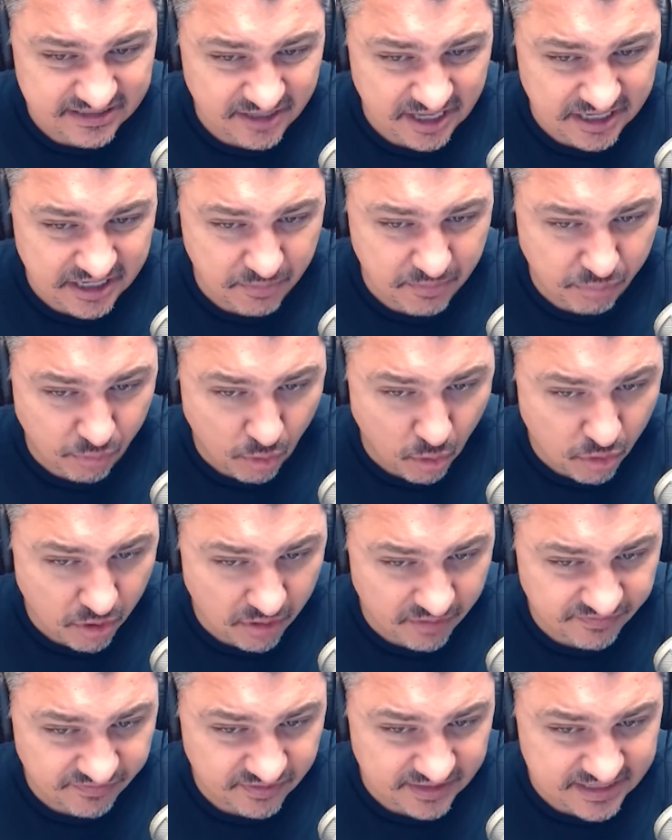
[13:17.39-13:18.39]
like a
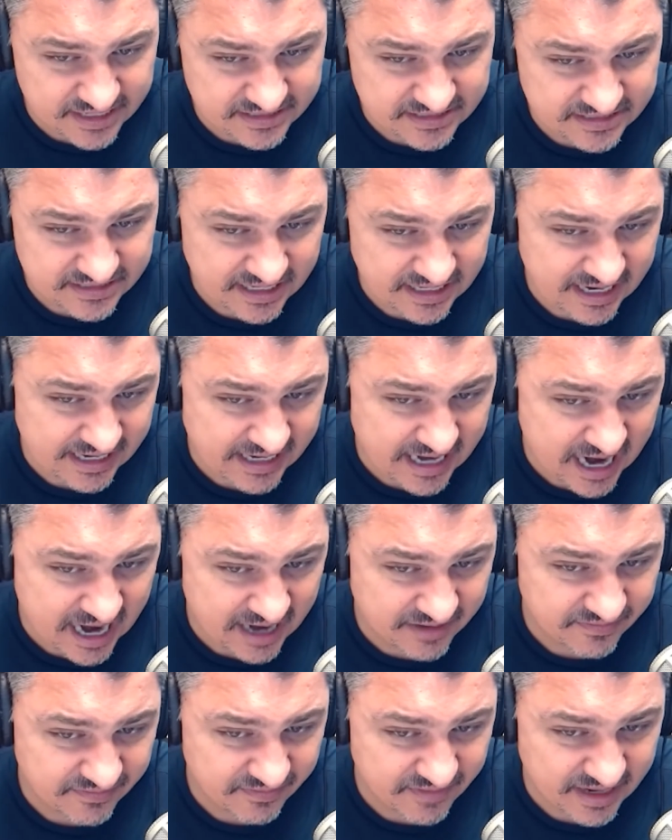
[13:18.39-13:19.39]
broker fleece that I
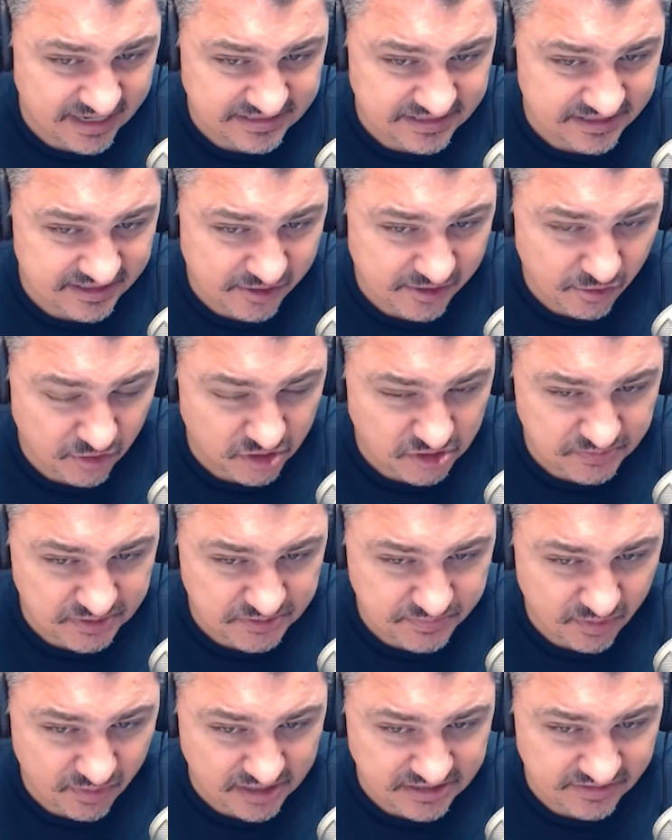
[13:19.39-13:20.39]
got as a
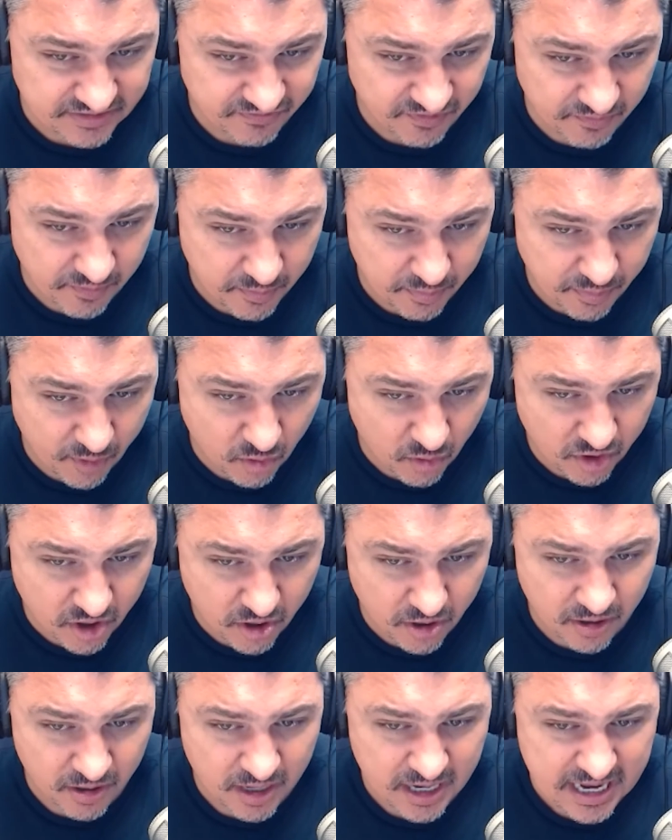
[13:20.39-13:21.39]
Christmas present from a
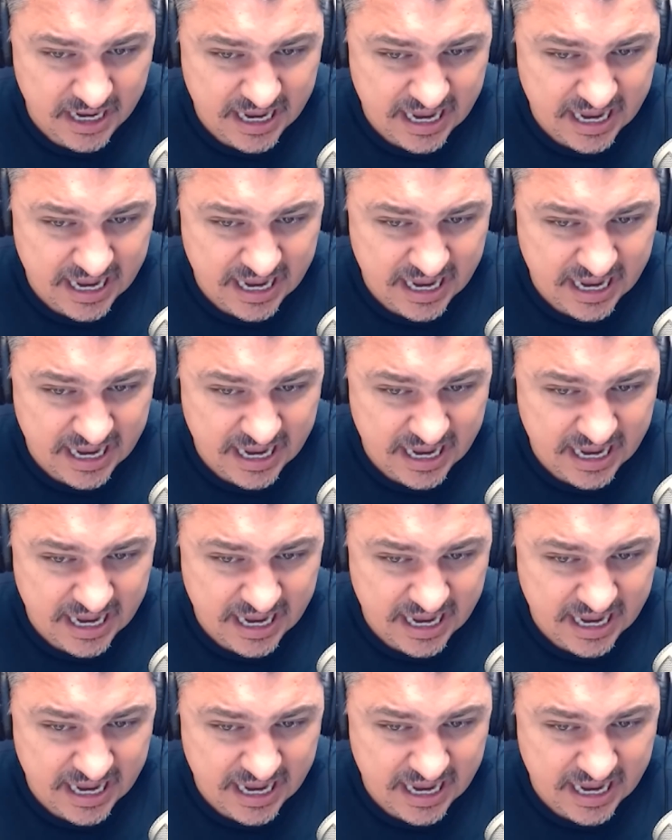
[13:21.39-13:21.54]
broker,